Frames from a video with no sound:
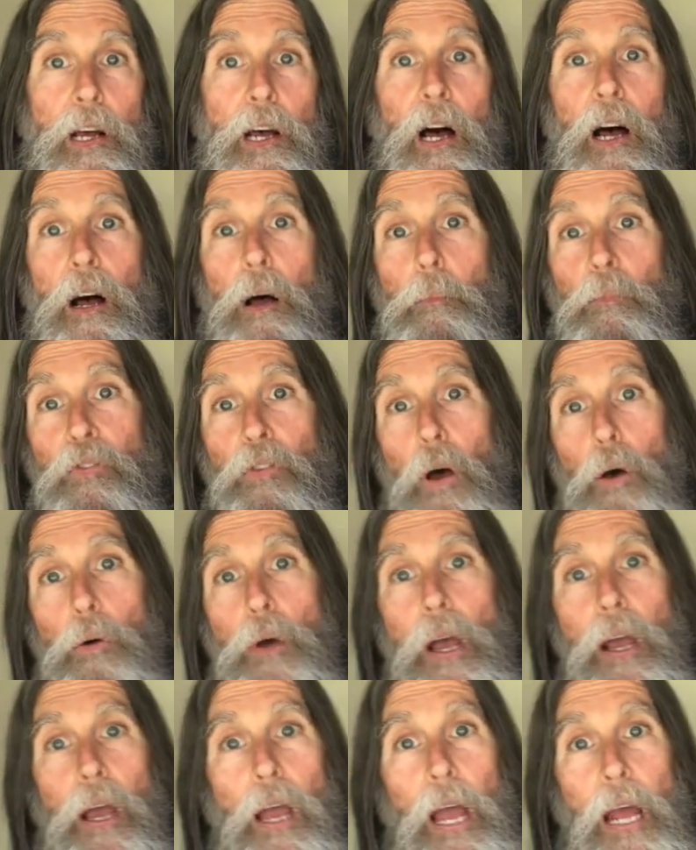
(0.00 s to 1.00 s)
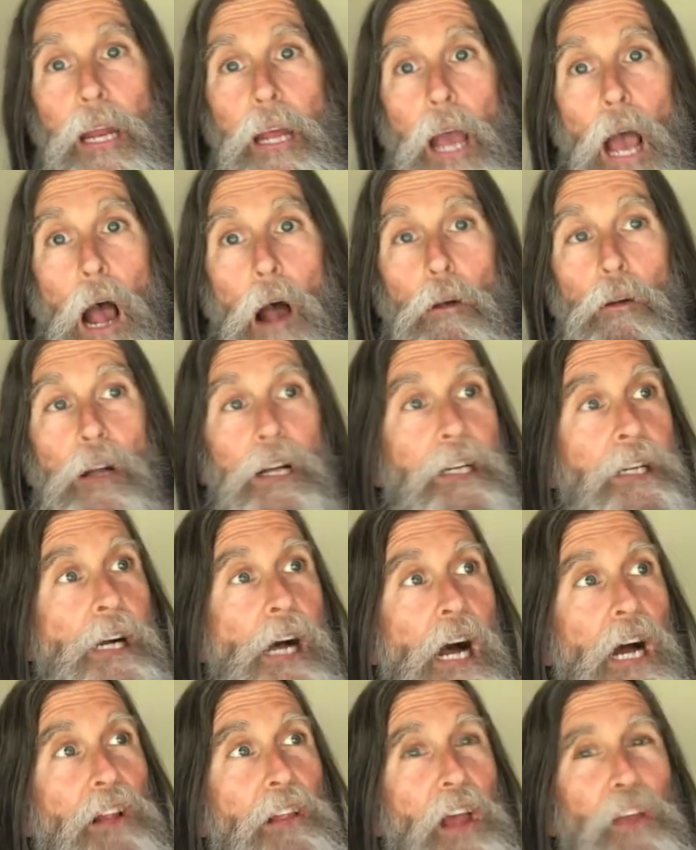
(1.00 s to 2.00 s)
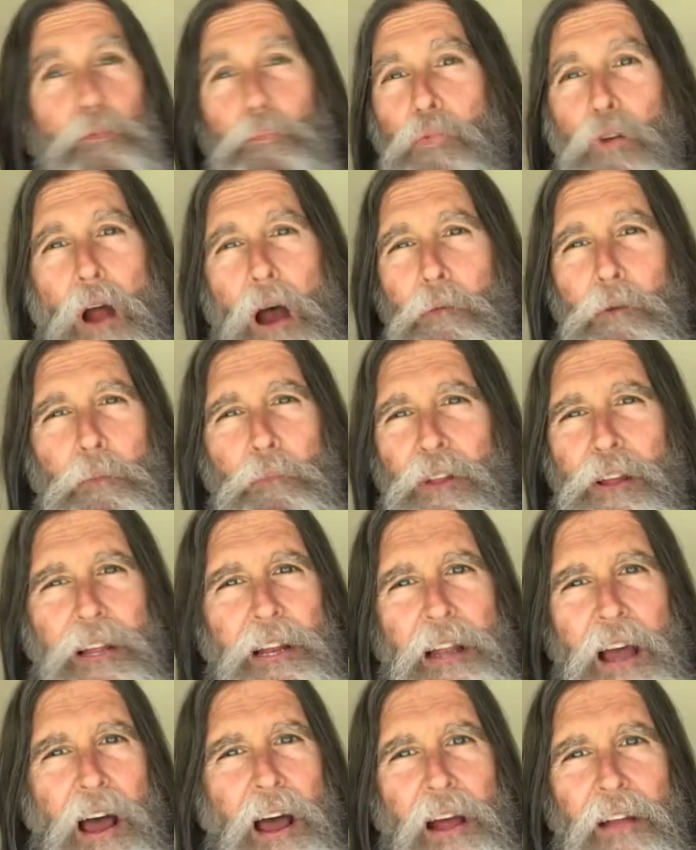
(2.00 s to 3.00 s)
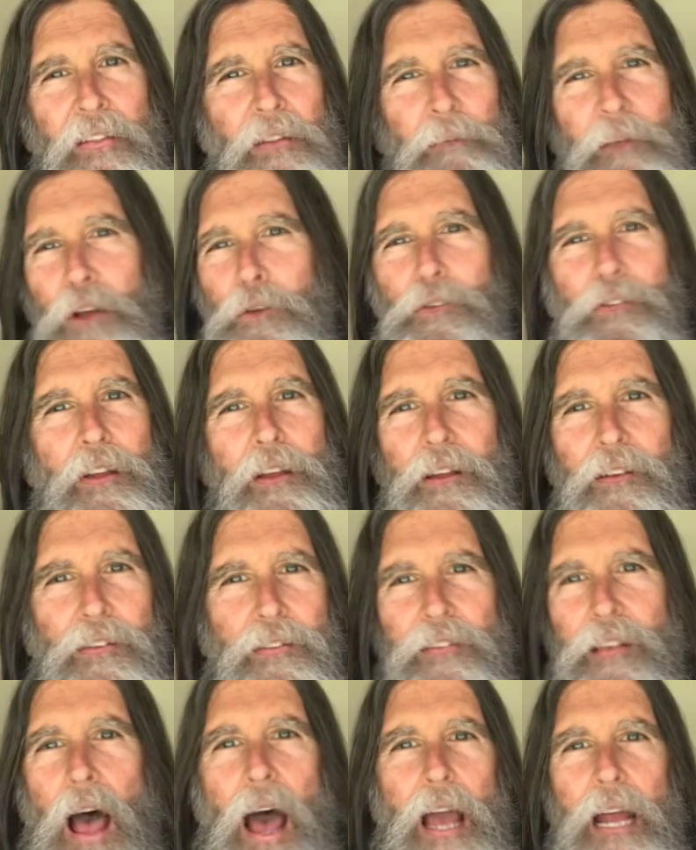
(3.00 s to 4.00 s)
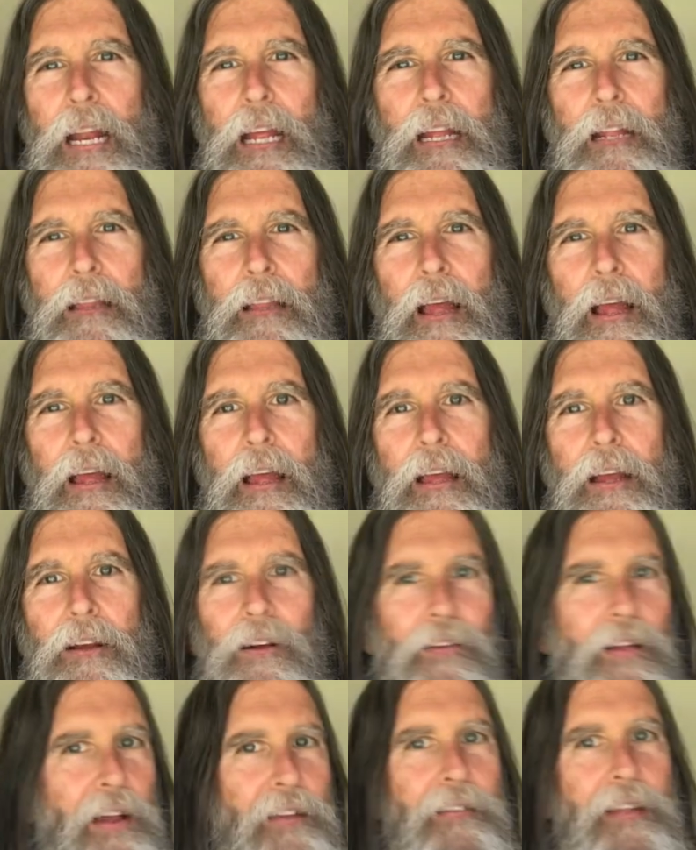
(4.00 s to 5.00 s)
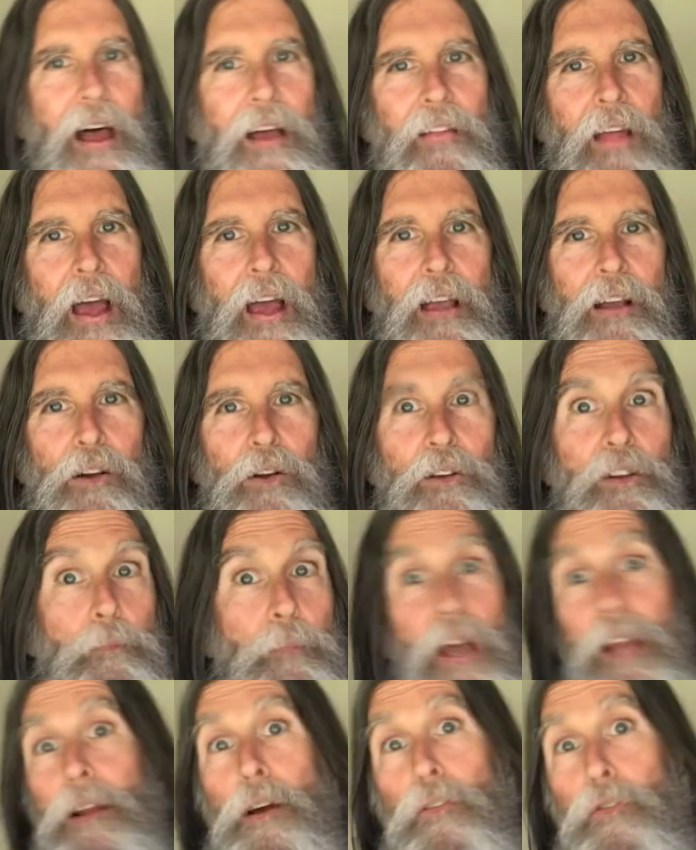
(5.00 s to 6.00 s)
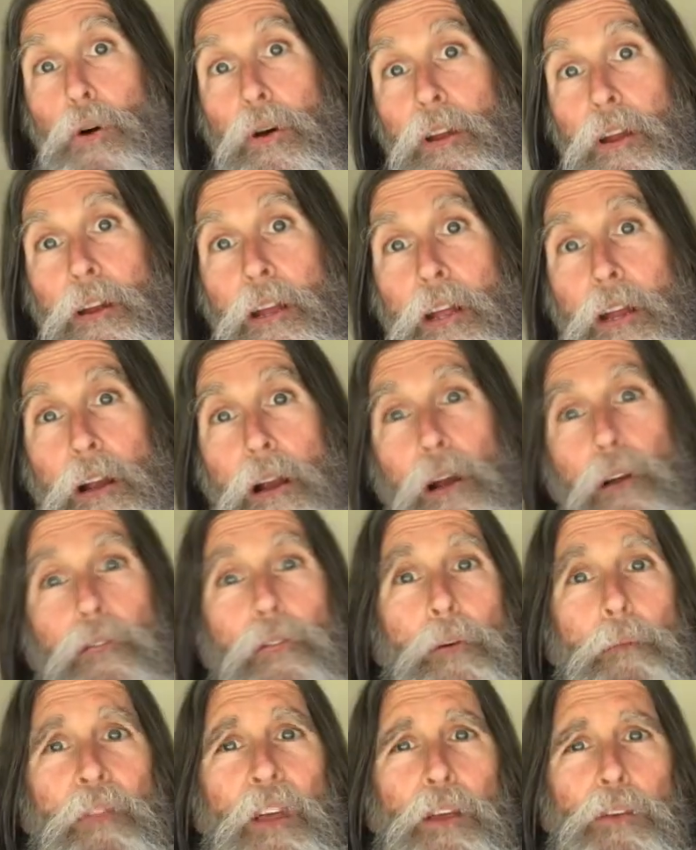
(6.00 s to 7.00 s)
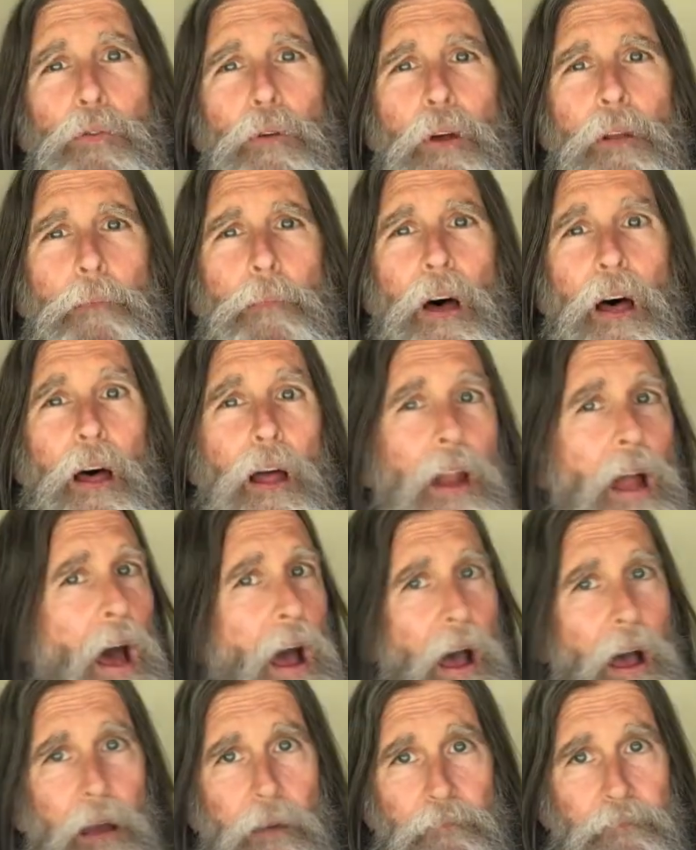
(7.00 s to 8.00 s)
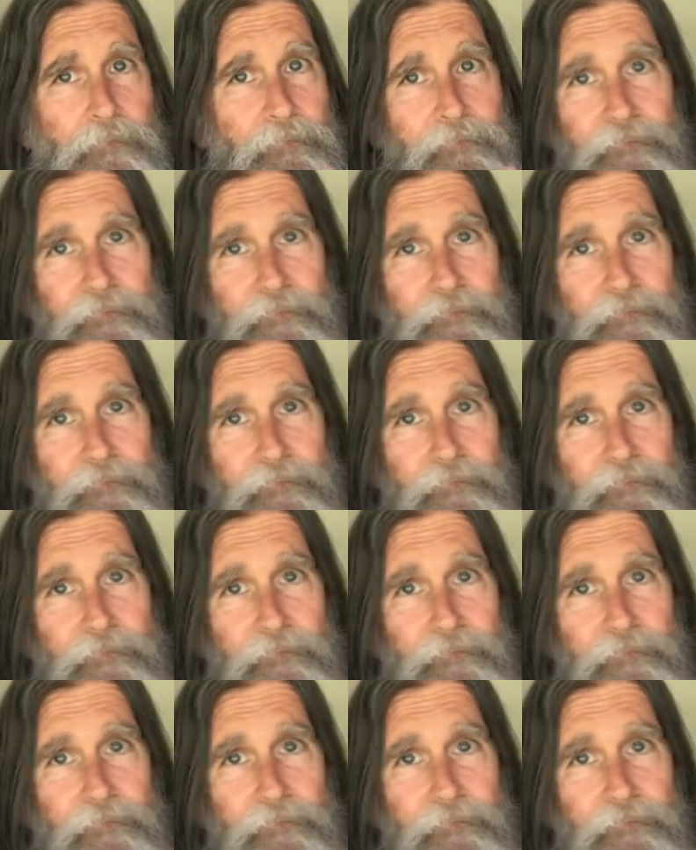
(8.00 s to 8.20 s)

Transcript: Um, so anyhow, that's probably not the most exciting thing or that's not the angle you may have wanted to hear from this one, but I,